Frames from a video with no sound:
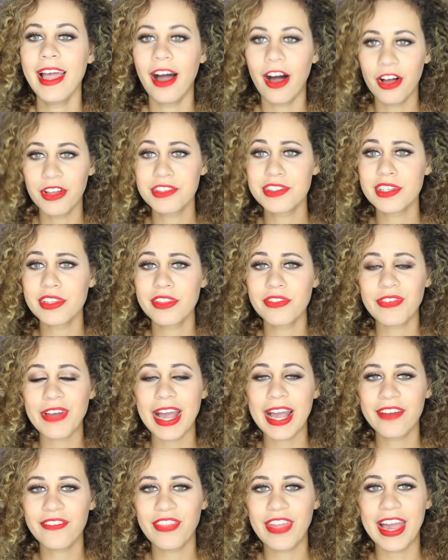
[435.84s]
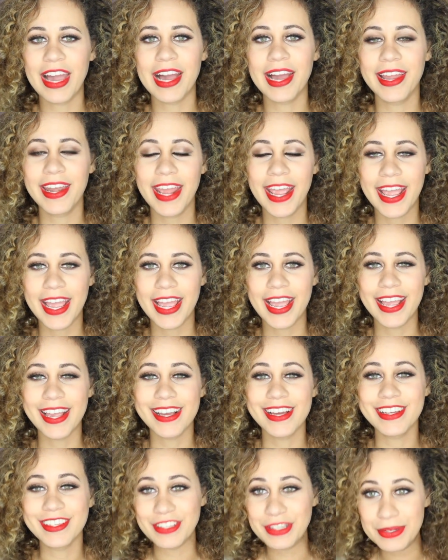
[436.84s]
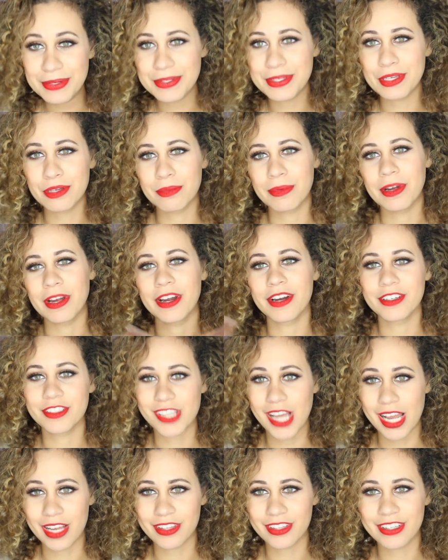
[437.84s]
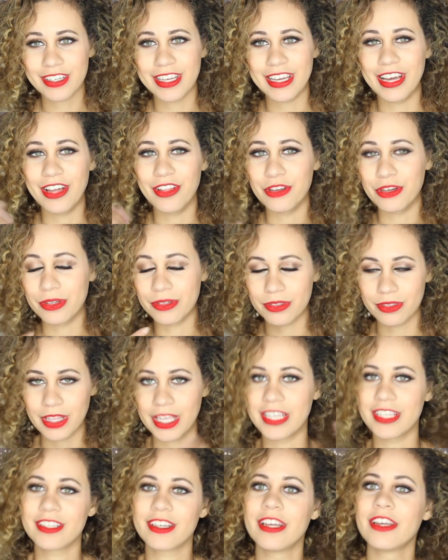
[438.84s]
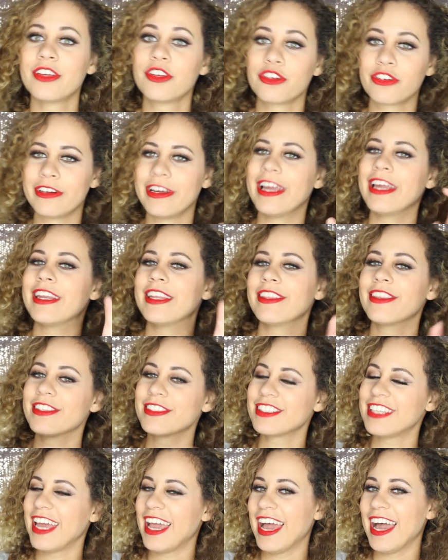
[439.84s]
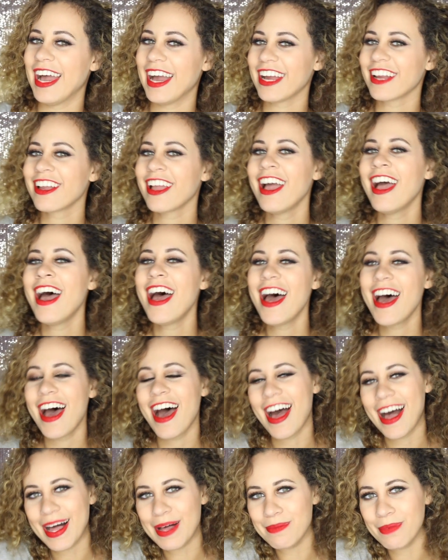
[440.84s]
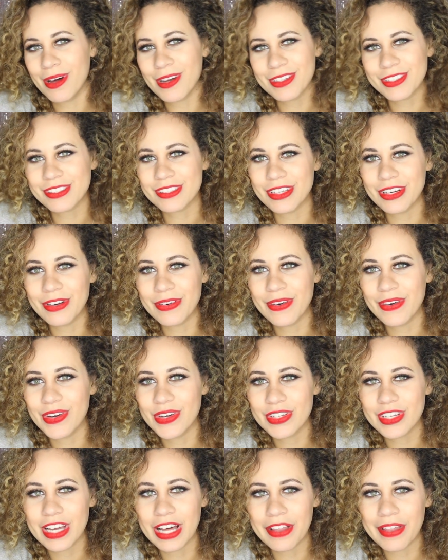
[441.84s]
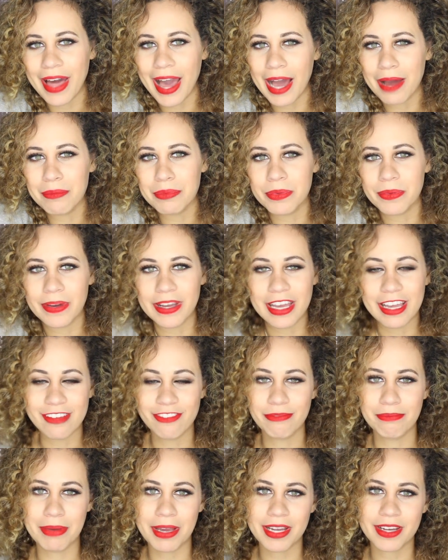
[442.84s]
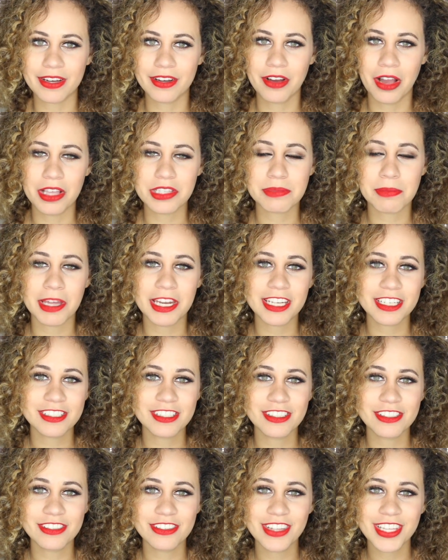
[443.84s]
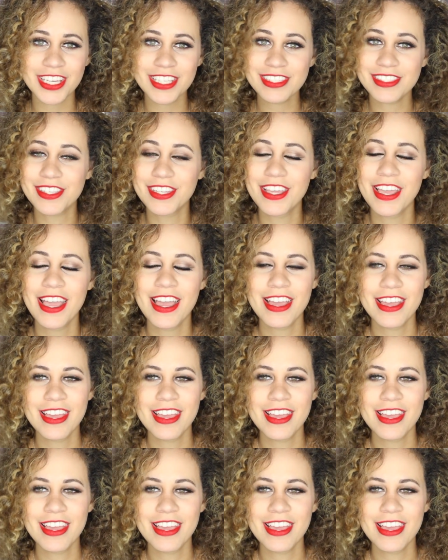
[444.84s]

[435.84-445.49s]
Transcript: Also the fact that a YouTuber, Jaclyn Hill, who like created this tag, also collabed with Becca Cosmetic to do this